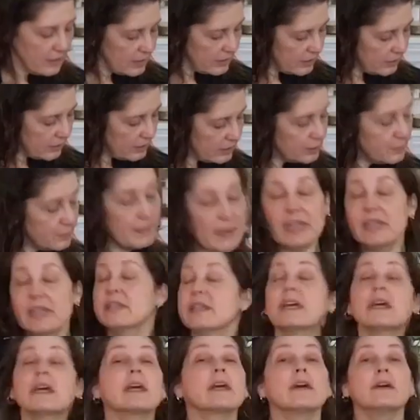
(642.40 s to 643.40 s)
Now this may
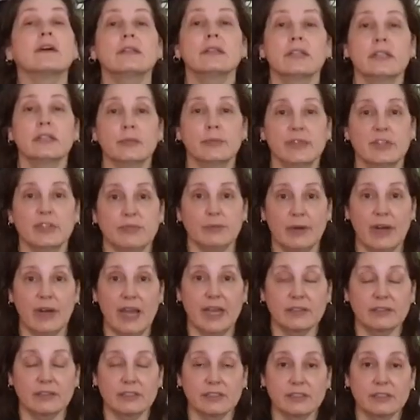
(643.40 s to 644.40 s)
take a little bit of
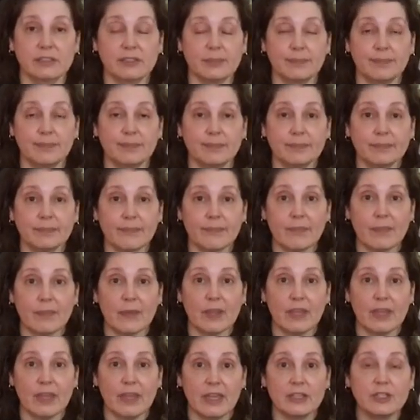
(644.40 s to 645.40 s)
practice,
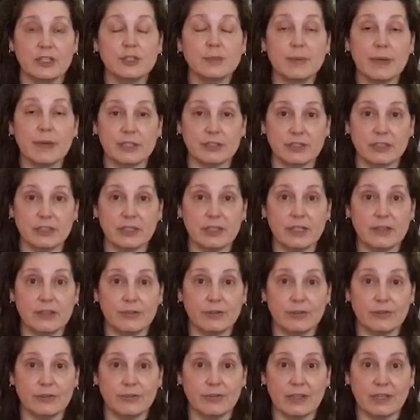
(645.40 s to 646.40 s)
especially if
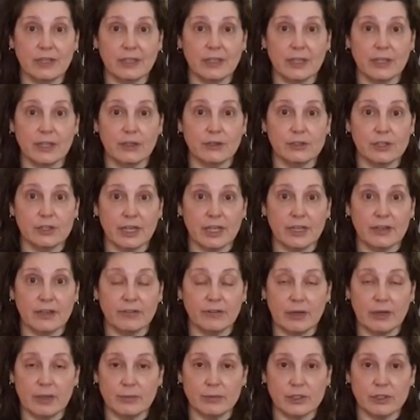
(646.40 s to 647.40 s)
you feel like your
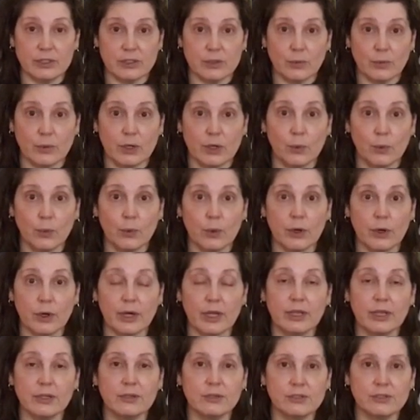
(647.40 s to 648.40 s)
diaphragm doesn't want to
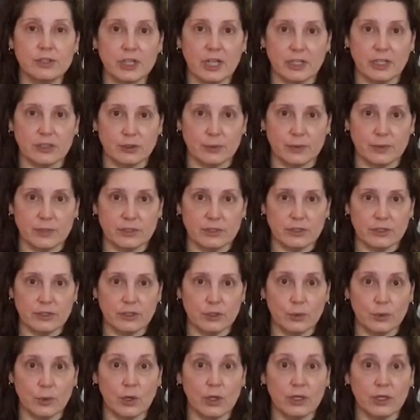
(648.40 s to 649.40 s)
work and your chest wants to
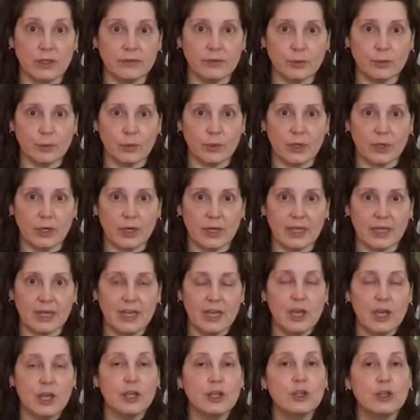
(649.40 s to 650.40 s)
do all of the work.
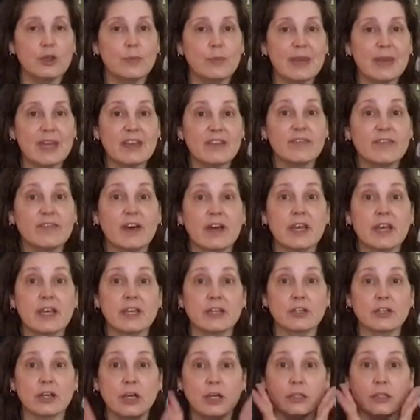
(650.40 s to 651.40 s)
You may
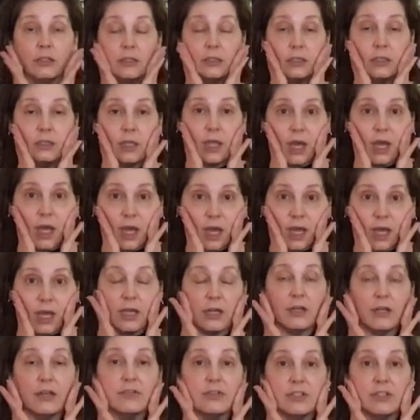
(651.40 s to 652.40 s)
find a
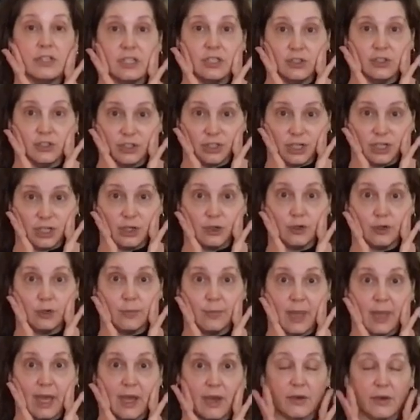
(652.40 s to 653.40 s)
lot of tension in your
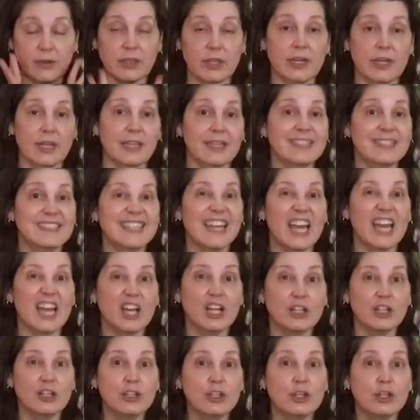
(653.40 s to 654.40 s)
mouth, and I can
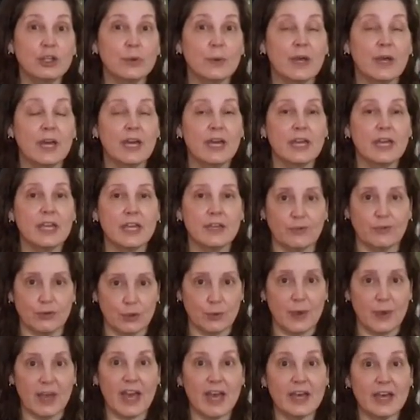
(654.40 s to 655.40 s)
tell you, if
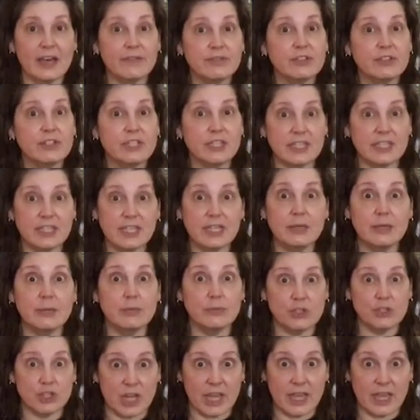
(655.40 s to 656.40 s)
you have
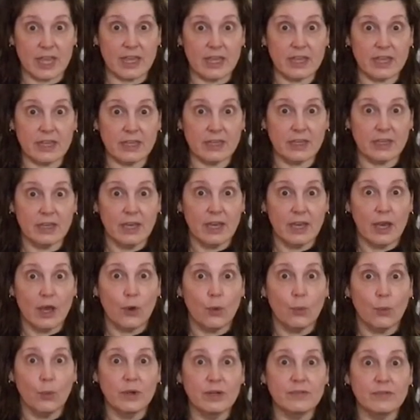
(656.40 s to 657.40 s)
TMJ,
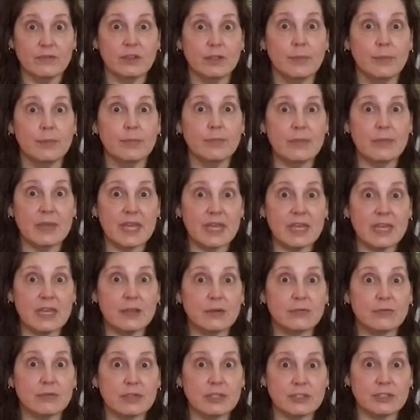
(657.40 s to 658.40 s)
one of the
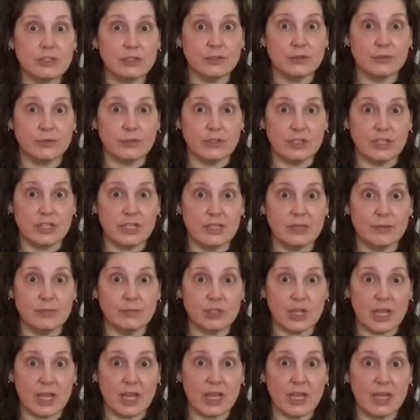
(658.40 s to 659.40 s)
main reasons for
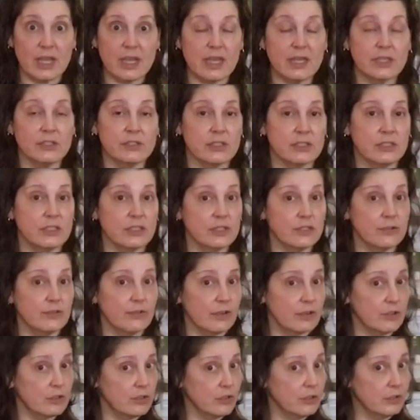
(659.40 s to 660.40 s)
TMJ is a
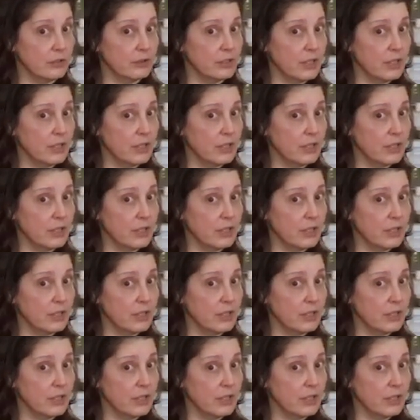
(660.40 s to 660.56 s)
dysfunctional